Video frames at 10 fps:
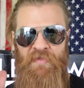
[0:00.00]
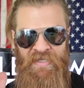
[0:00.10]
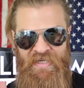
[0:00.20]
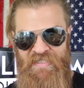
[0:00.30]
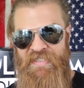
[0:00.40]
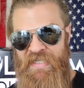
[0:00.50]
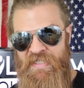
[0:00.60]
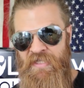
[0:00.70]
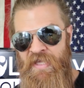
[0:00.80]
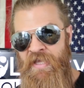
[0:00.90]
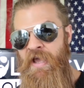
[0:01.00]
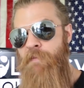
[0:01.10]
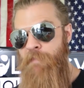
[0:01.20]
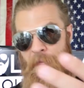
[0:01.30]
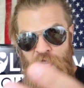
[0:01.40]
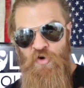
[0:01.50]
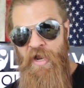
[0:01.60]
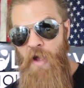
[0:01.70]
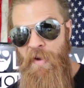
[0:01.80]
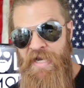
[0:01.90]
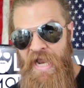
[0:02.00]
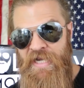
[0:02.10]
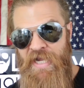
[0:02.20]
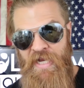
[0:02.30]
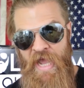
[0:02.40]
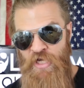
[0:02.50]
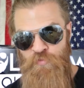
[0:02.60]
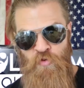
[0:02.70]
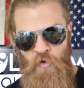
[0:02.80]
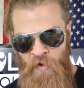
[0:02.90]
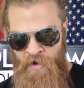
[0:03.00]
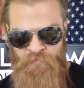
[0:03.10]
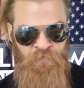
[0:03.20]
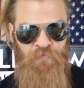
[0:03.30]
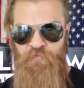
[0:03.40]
consistently, maybe trying out my 90-day dash program,